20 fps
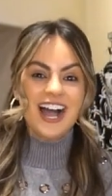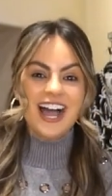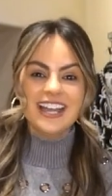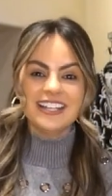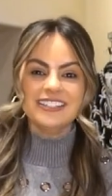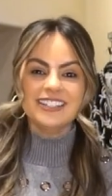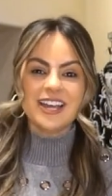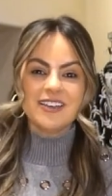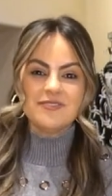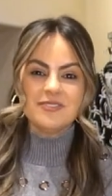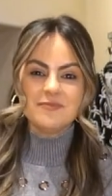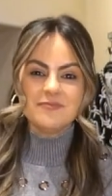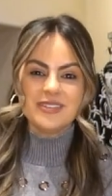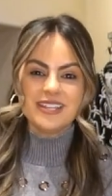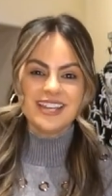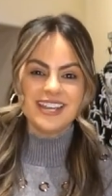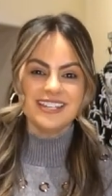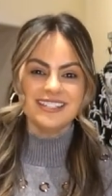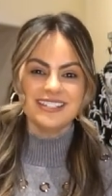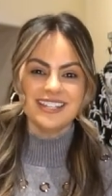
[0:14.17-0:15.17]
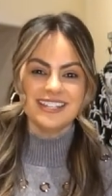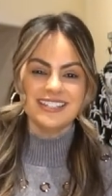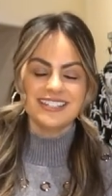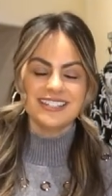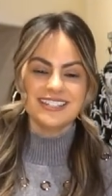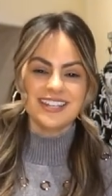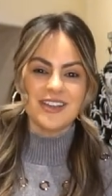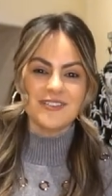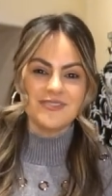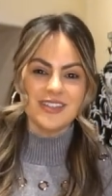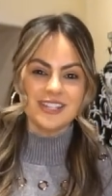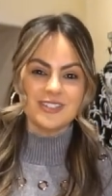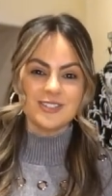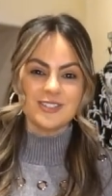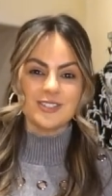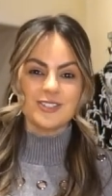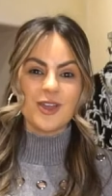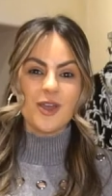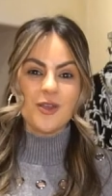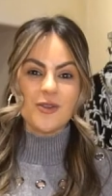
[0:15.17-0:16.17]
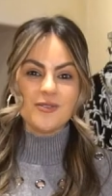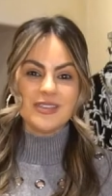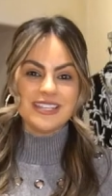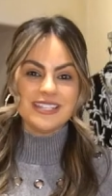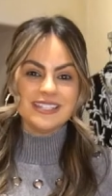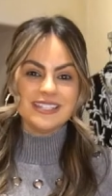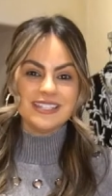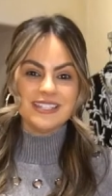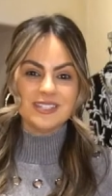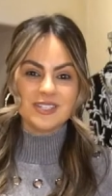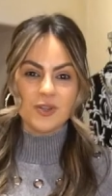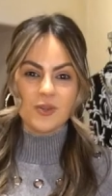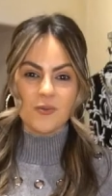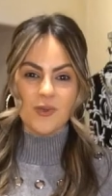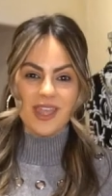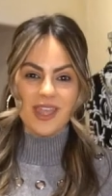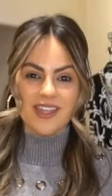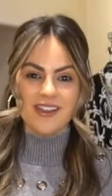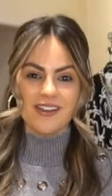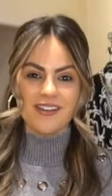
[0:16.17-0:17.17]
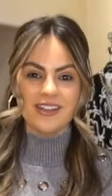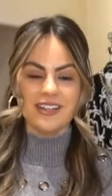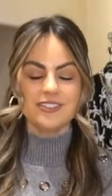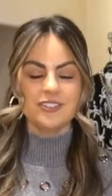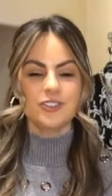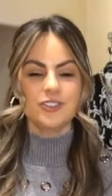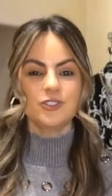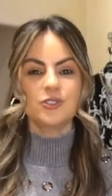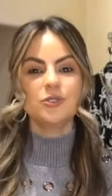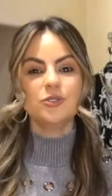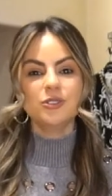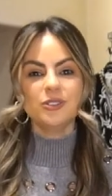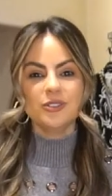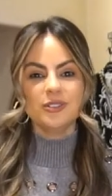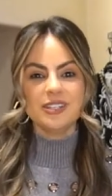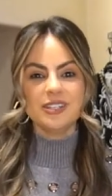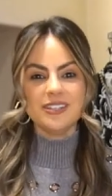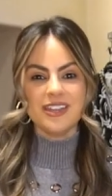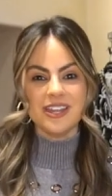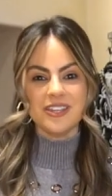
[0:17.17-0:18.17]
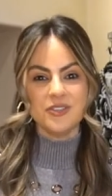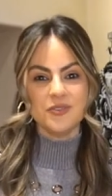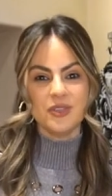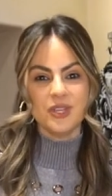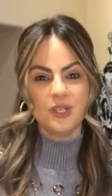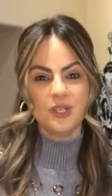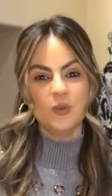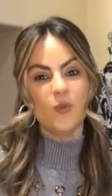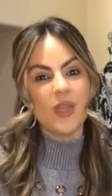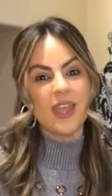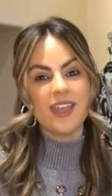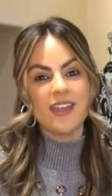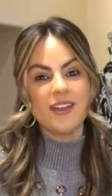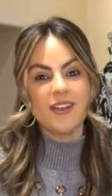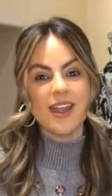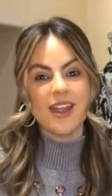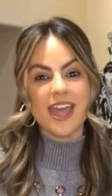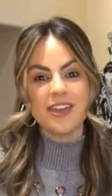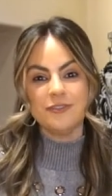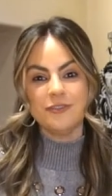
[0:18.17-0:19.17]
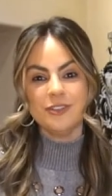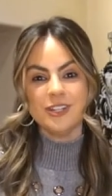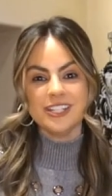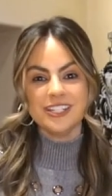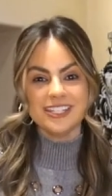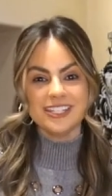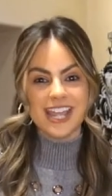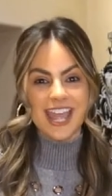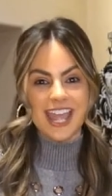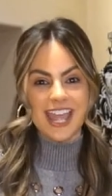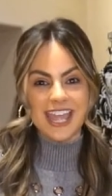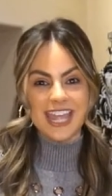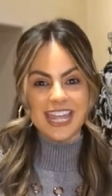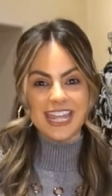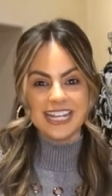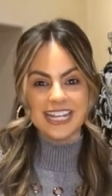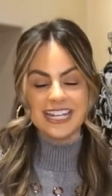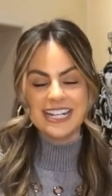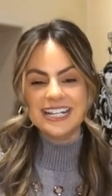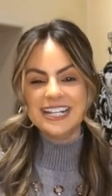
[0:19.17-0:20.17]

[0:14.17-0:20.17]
I love it because it's stuff that's so easy to wear. It's jewelry that you can wear every day.